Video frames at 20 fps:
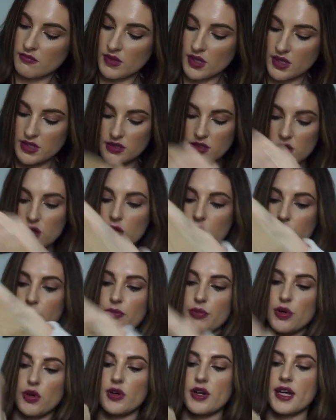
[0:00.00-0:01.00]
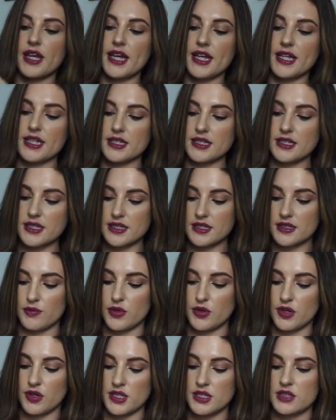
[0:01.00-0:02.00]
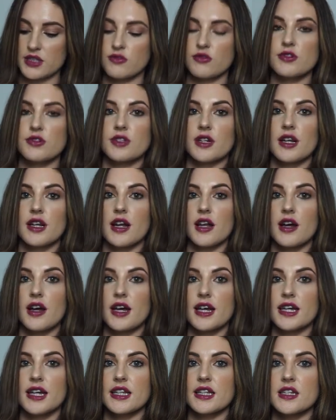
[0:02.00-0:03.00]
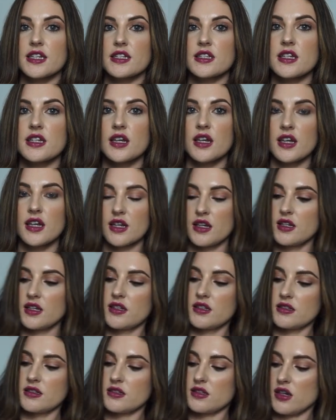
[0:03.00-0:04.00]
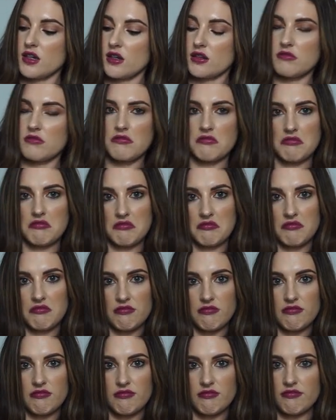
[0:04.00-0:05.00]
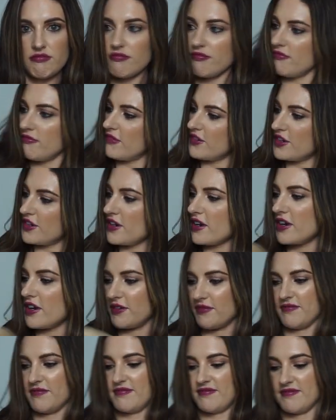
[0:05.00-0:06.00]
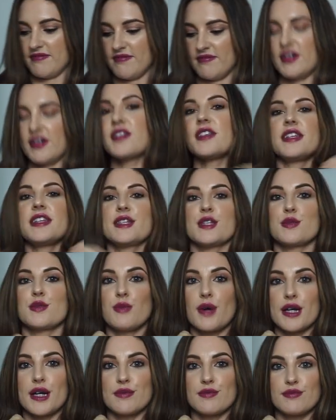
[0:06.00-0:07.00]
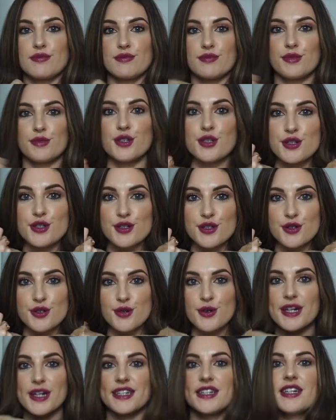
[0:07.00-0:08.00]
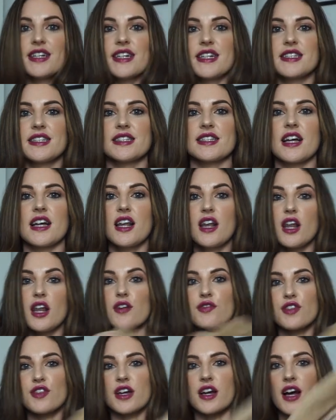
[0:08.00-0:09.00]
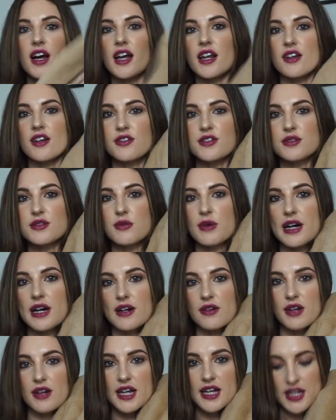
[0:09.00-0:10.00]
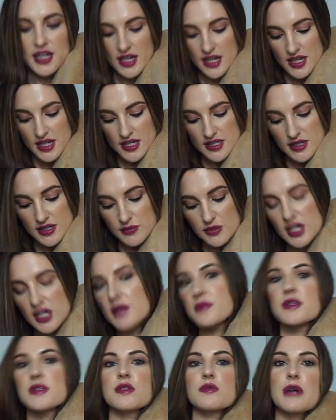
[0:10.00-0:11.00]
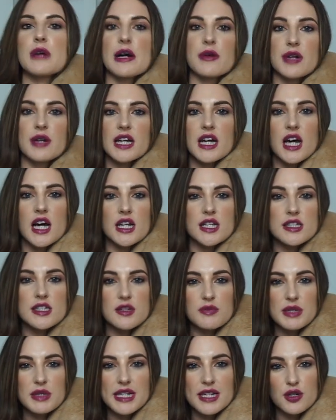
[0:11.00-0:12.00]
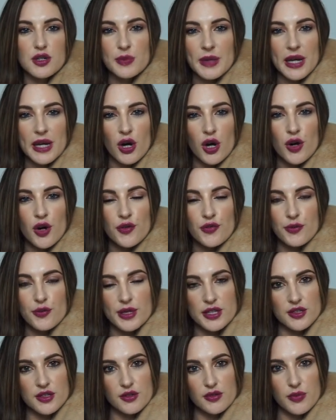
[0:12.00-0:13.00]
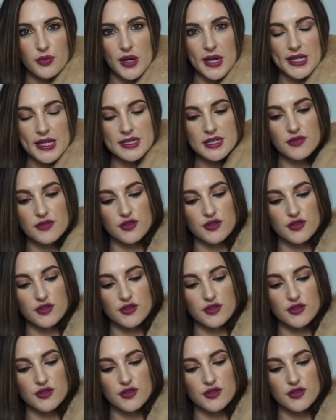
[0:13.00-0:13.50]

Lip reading: It's got pockets. Pockets are also lined. So, I don't know. I think this might look quite nice. I love the colour as well. Like, sometimes as well, like, colours could be a little bit off when you're buying stuff